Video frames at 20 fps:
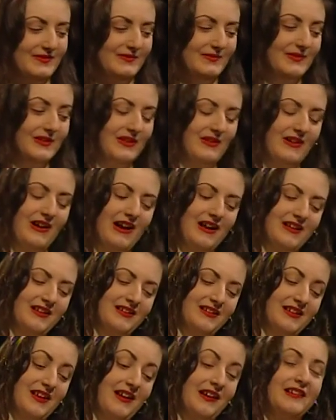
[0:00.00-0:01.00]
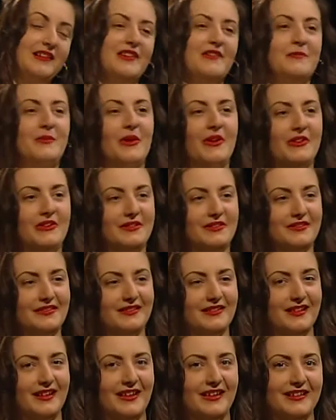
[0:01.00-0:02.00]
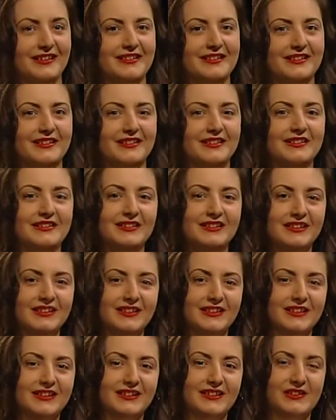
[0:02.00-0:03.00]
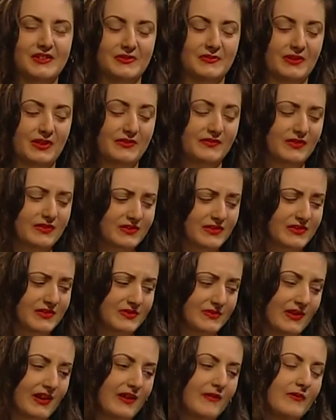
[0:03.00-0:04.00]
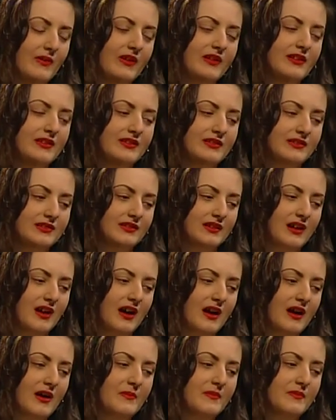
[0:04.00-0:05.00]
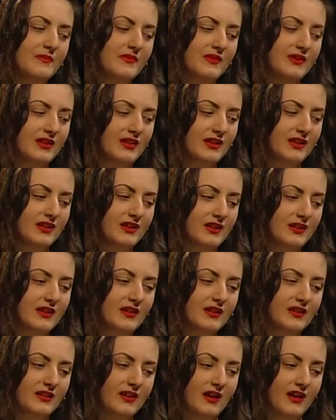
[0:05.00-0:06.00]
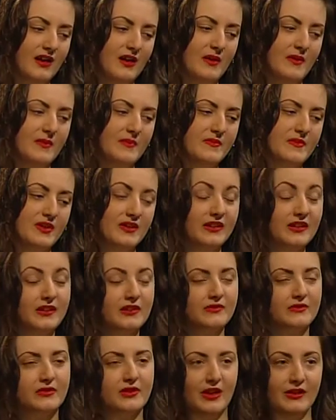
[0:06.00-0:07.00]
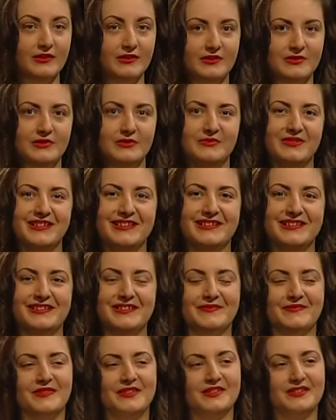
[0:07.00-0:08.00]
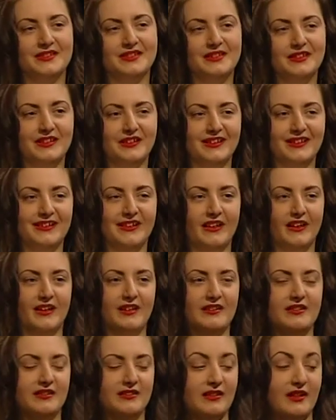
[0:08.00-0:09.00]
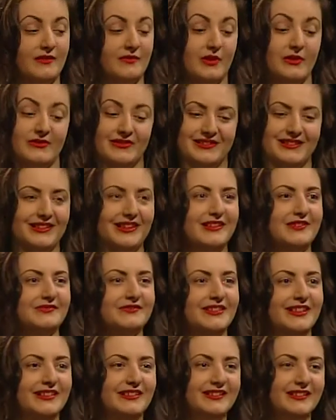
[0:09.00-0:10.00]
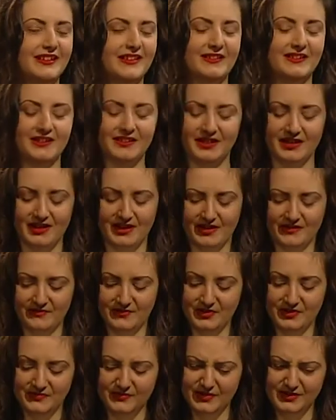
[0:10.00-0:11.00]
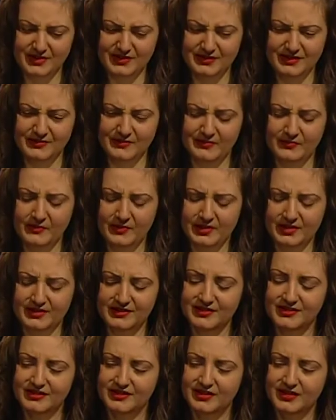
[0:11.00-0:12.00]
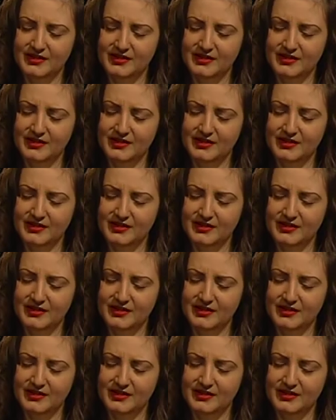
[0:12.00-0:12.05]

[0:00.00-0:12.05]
well, I, I love Boston. I, uh, it's one of the reasons why I wanted to come um, here for graduate school because of the city. I, uh, I've always loved it. I think I, I first visited when